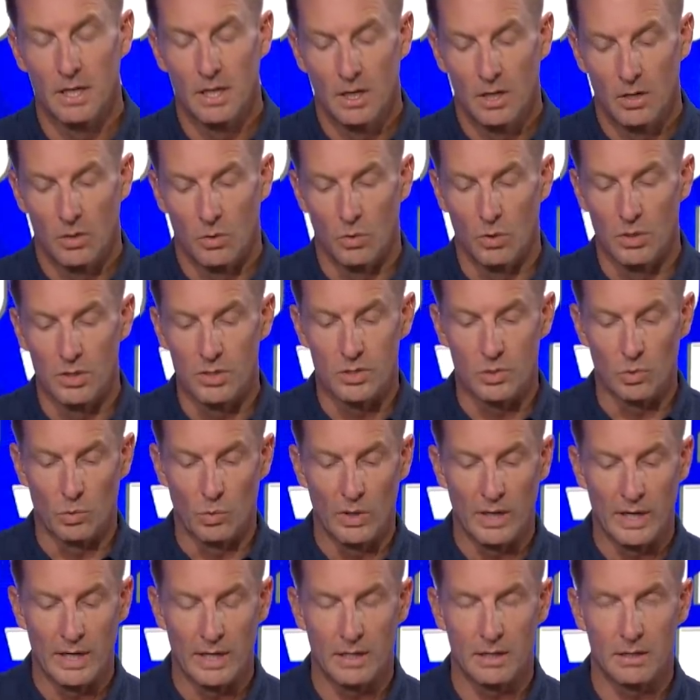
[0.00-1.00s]
was
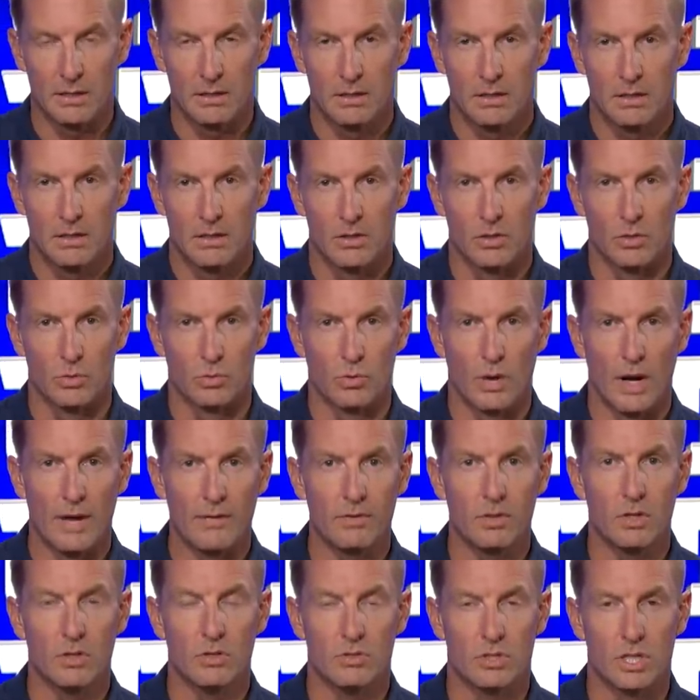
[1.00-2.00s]
when the
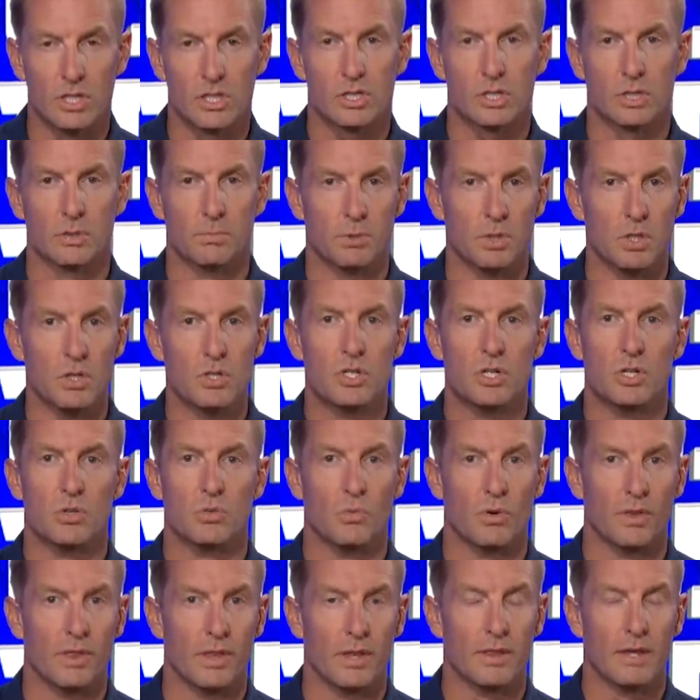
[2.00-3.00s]
revenue distribution
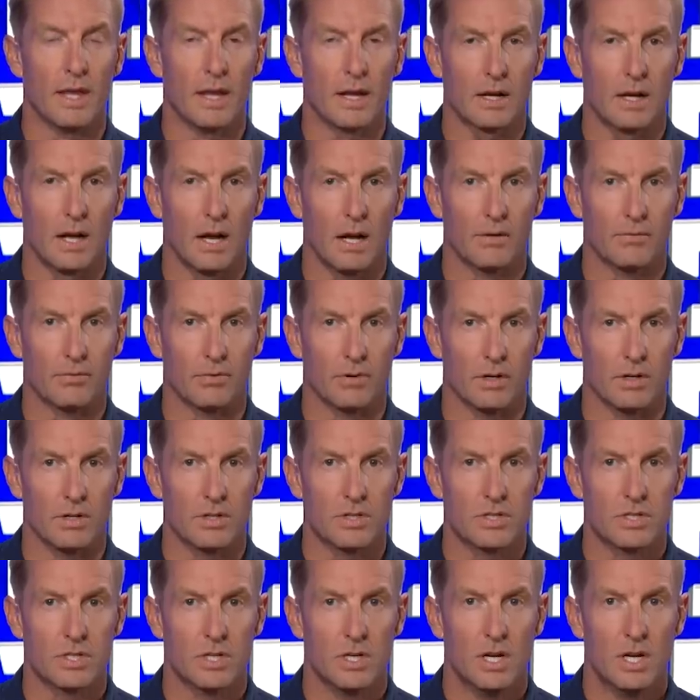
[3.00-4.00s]
within that
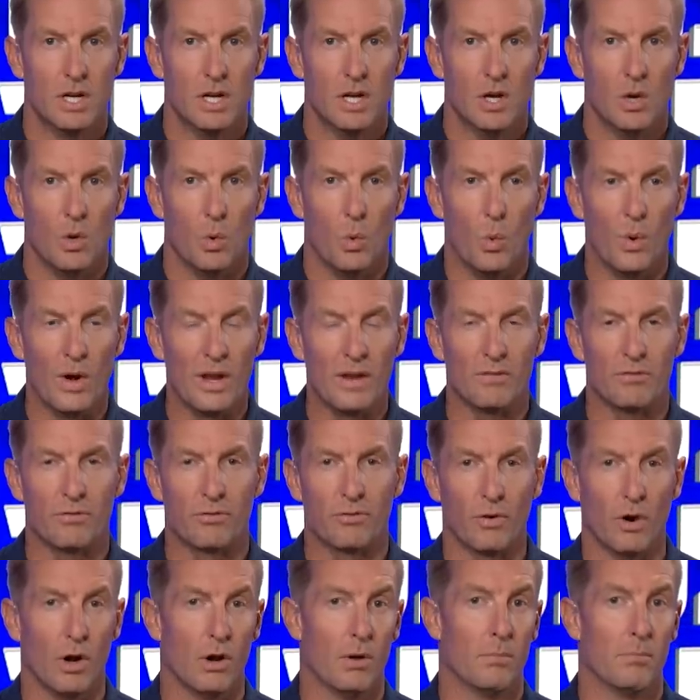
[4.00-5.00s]
conference went
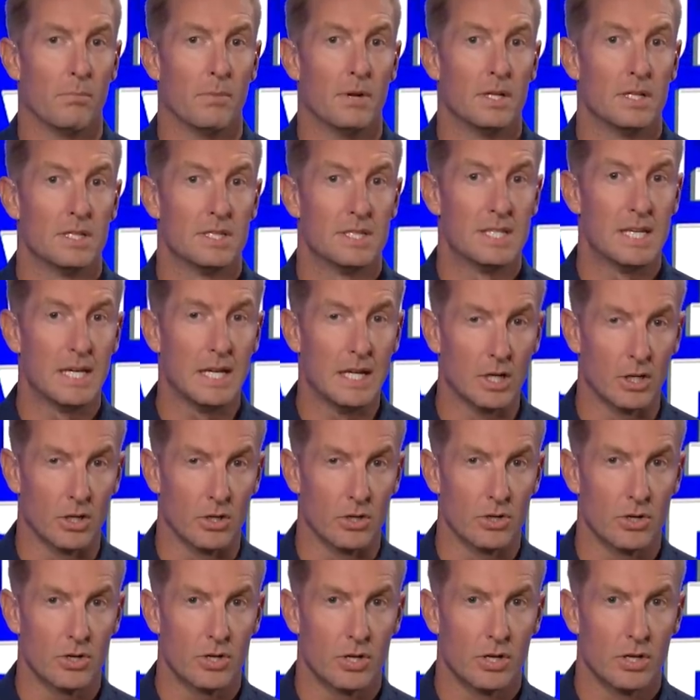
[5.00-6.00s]
from
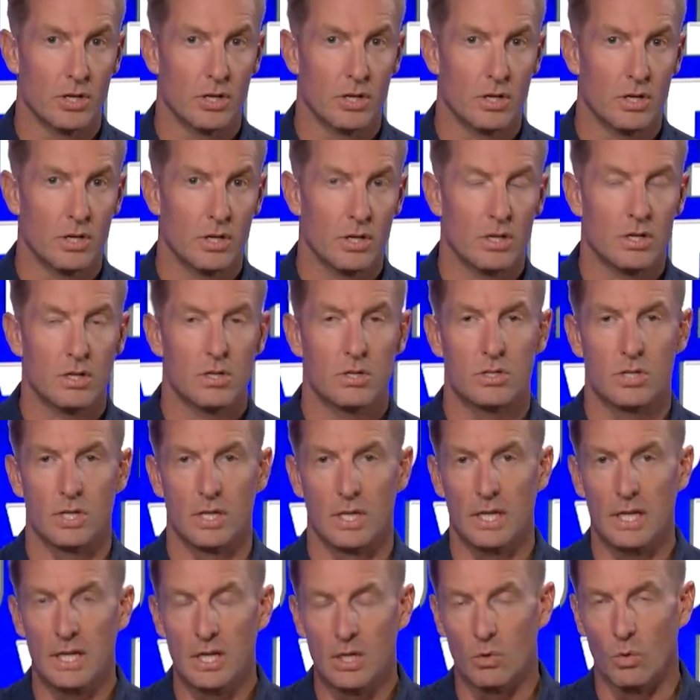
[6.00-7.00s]
tiered to
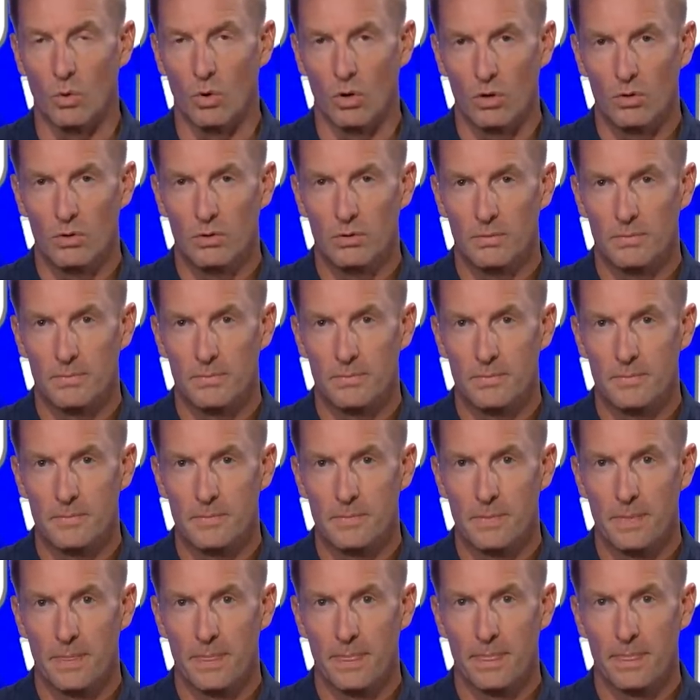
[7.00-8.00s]
equal.
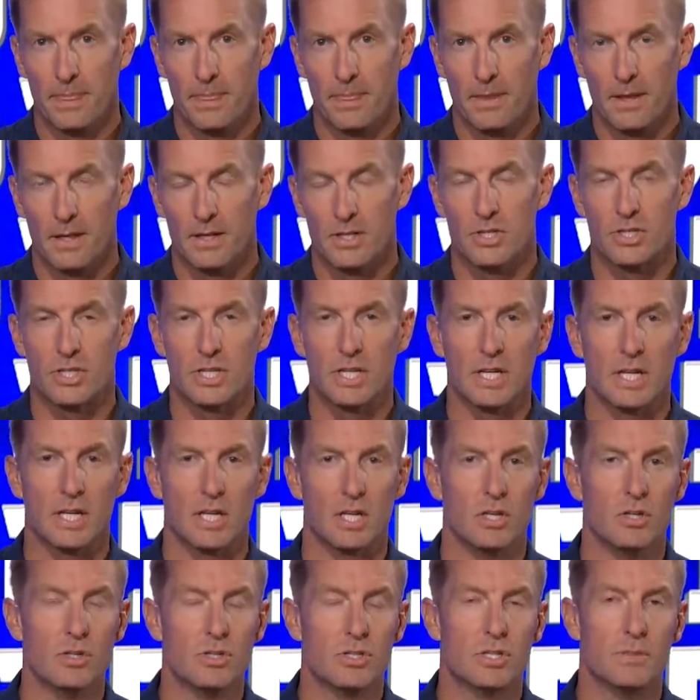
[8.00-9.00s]
You see, it
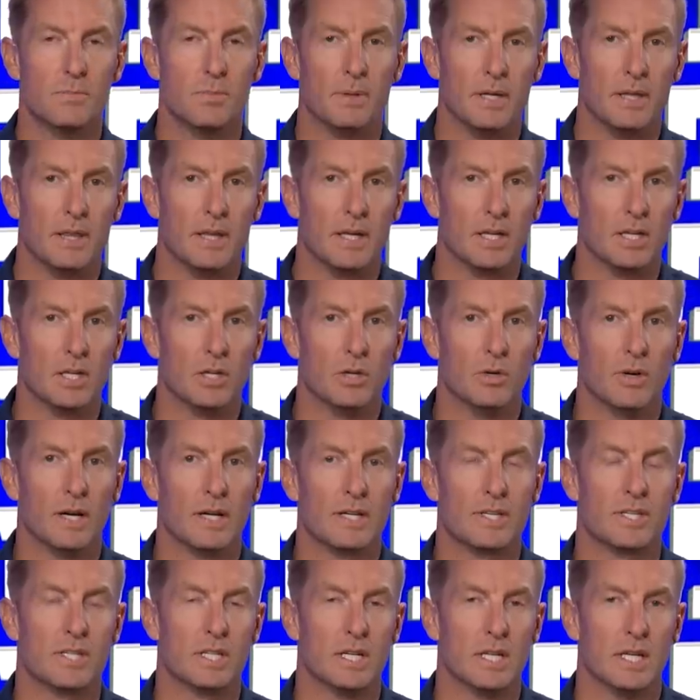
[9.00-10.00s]
used to be that
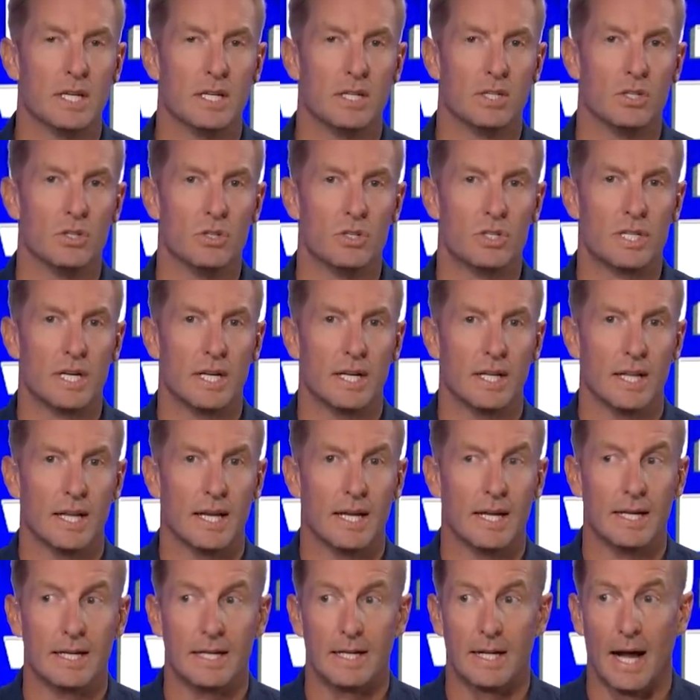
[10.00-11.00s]
USC and
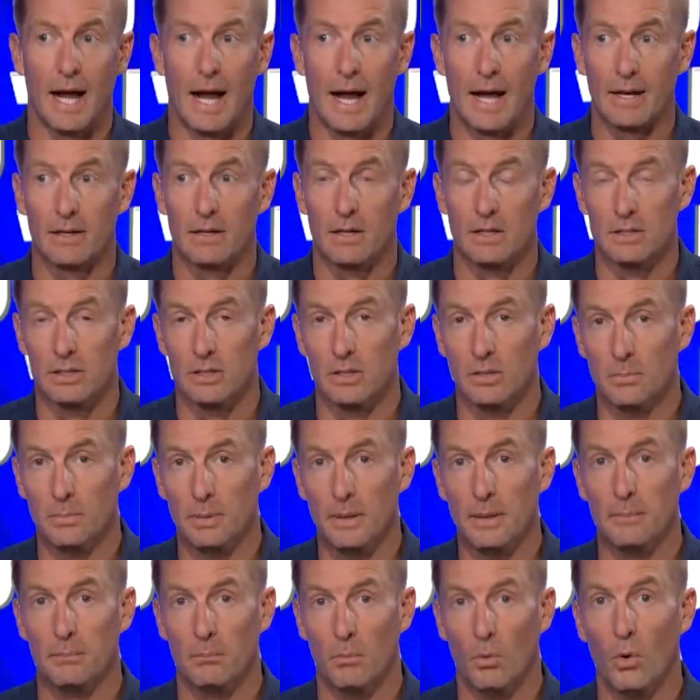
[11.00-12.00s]
UCLA got a little
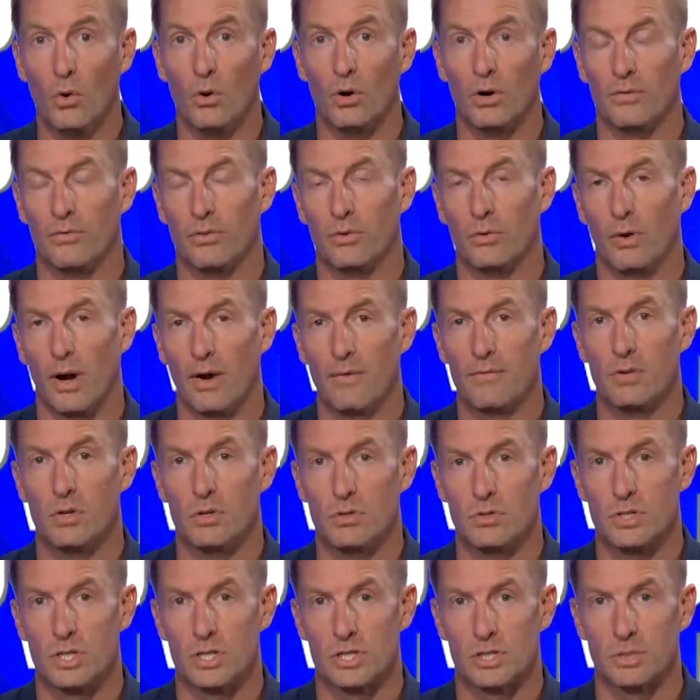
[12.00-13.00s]
bit more of the revenue
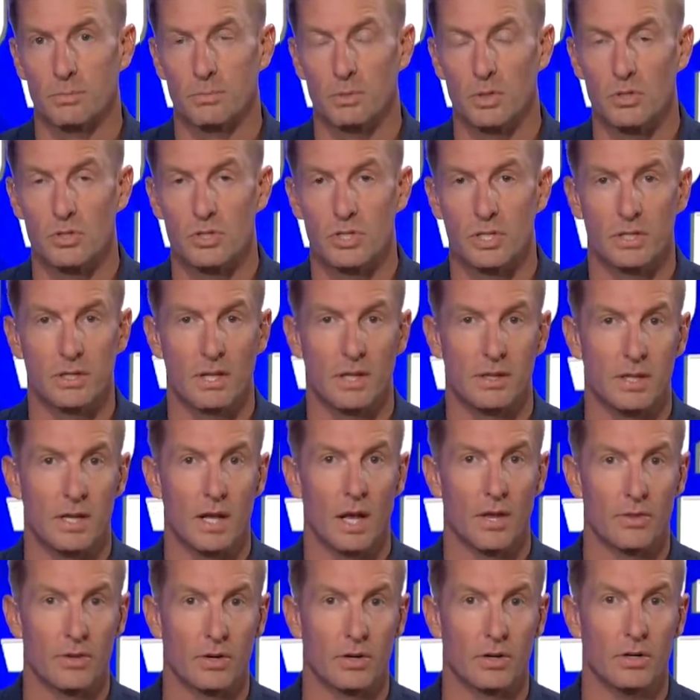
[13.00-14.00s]
distribution than the
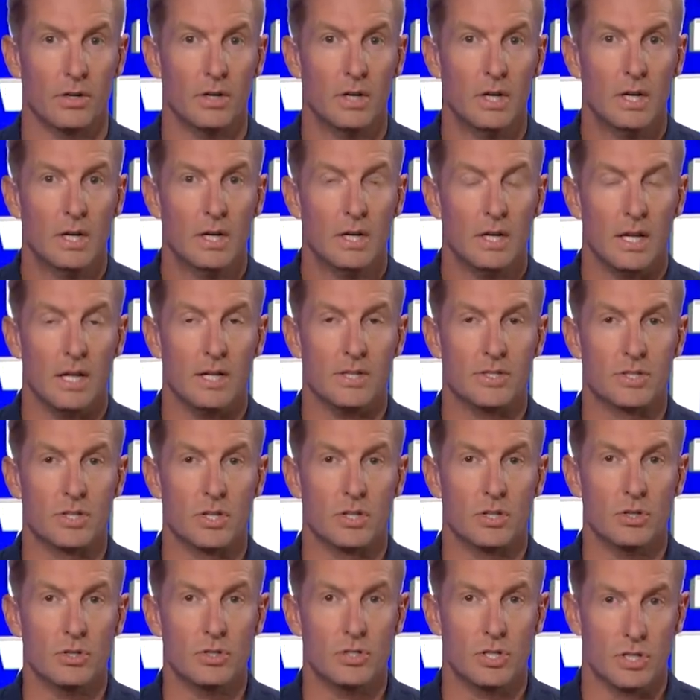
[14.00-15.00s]
other
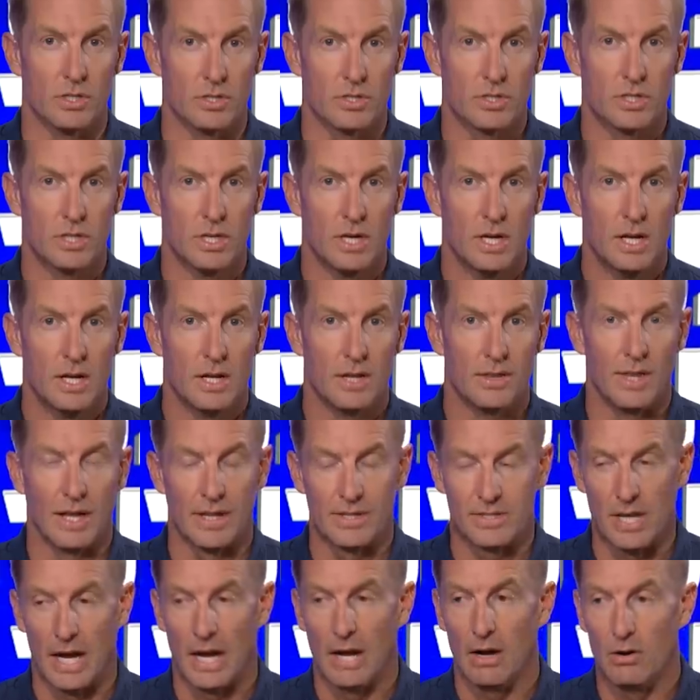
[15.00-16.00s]
institutions.
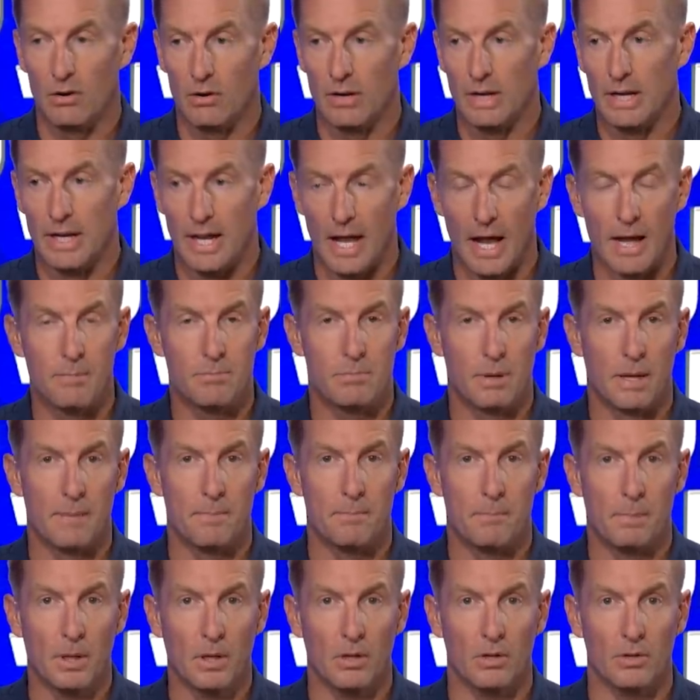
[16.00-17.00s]
That's how it had been
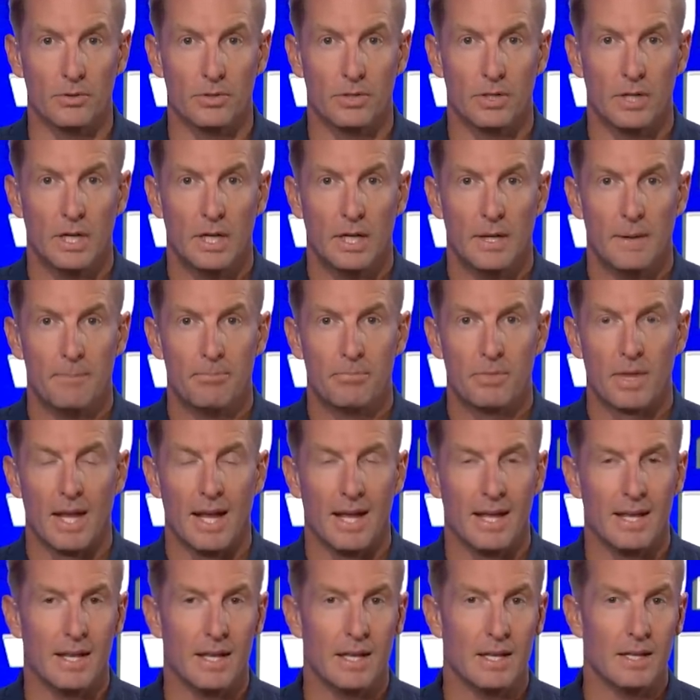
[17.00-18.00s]
built.
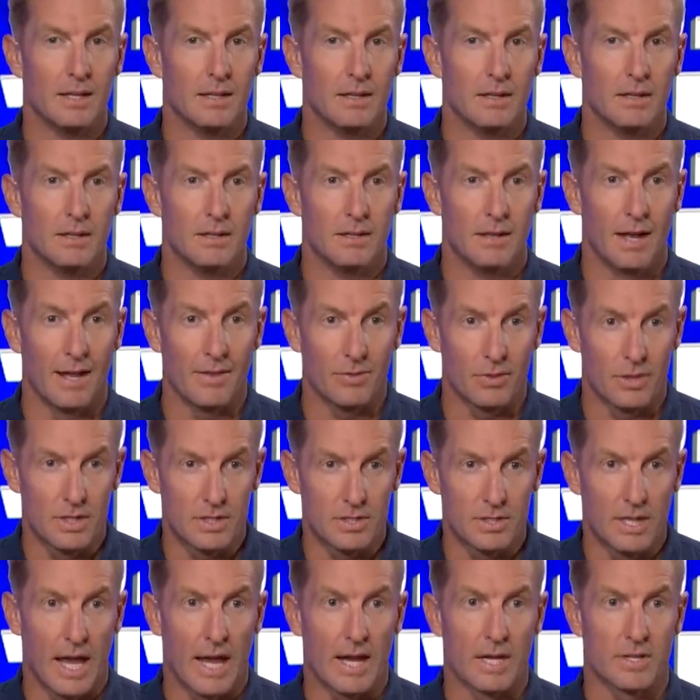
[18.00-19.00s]
And in not this
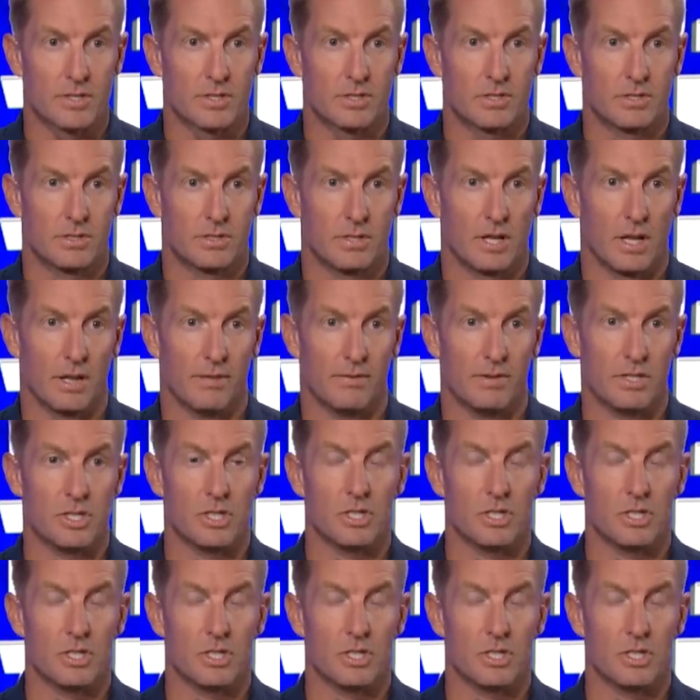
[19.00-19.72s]
last television